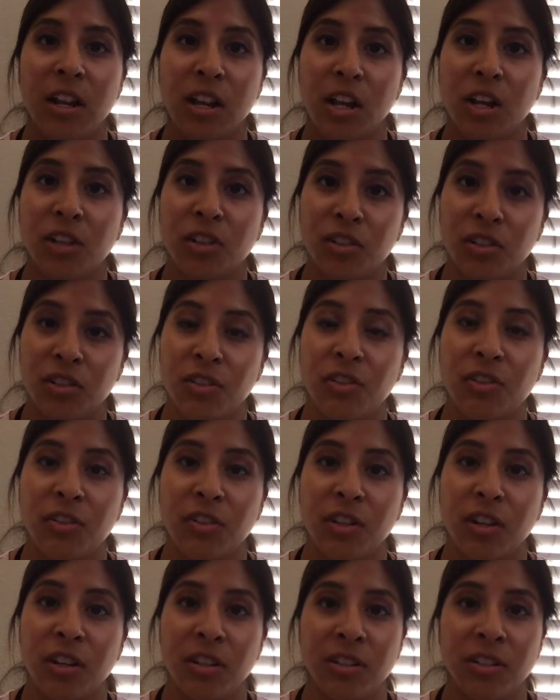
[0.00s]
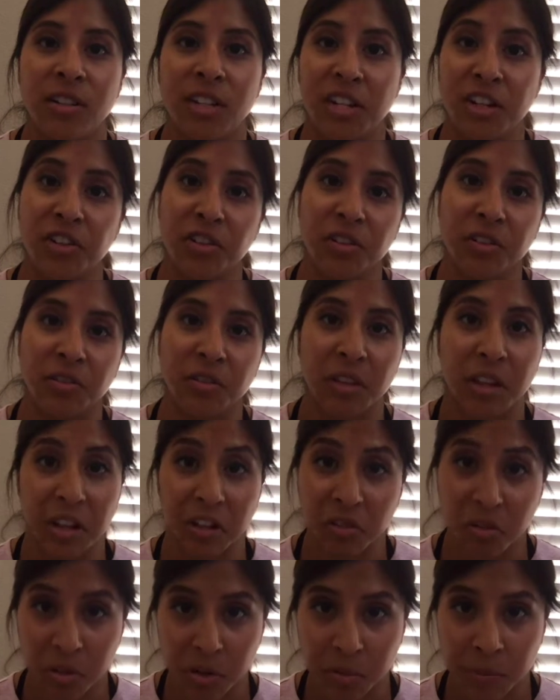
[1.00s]
a, a teacher led
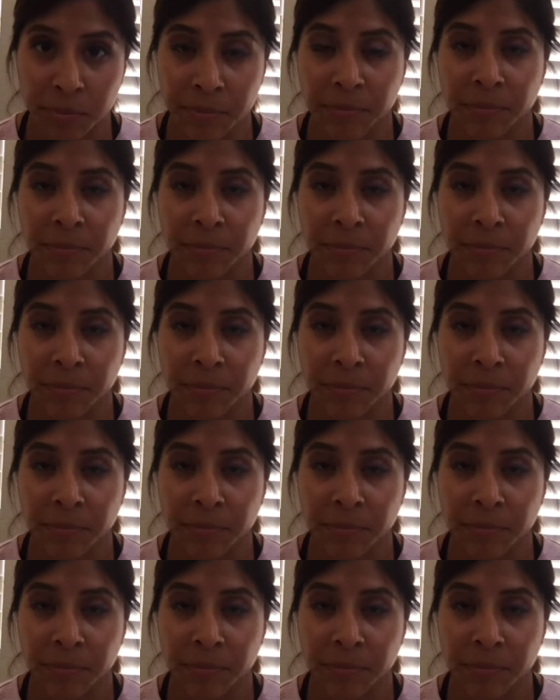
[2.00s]
group.